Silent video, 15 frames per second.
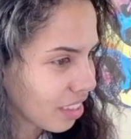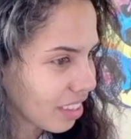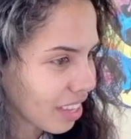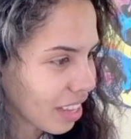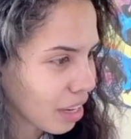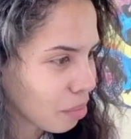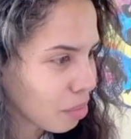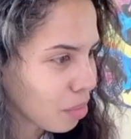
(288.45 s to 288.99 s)

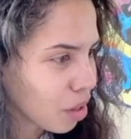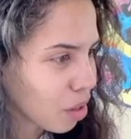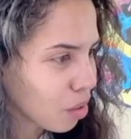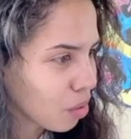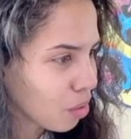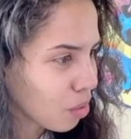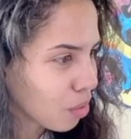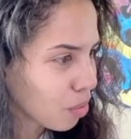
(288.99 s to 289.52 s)
Let him
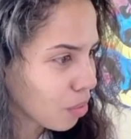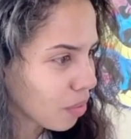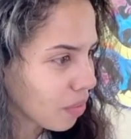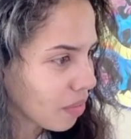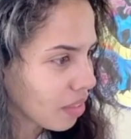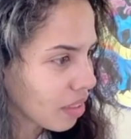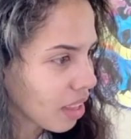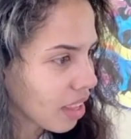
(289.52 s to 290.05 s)
know.
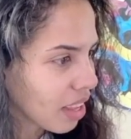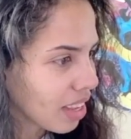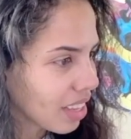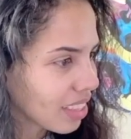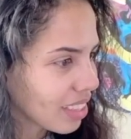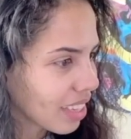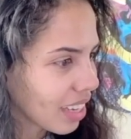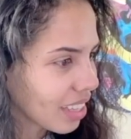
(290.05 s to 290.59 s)

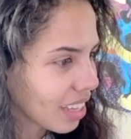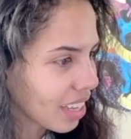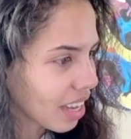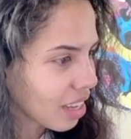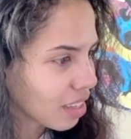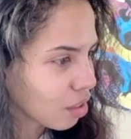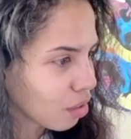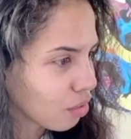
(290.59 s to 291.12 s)
Inside the
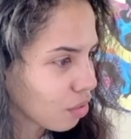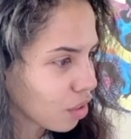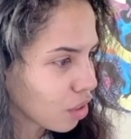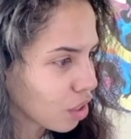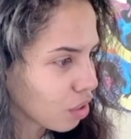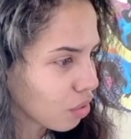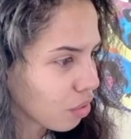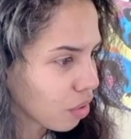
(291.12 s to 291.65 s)
castle,
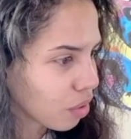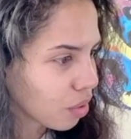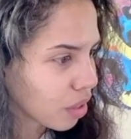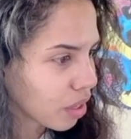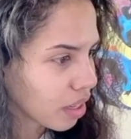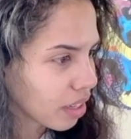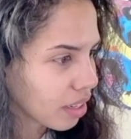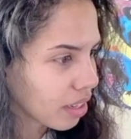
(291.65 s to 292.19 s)
first
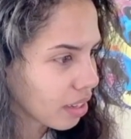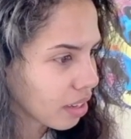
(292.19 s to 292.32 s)
floor.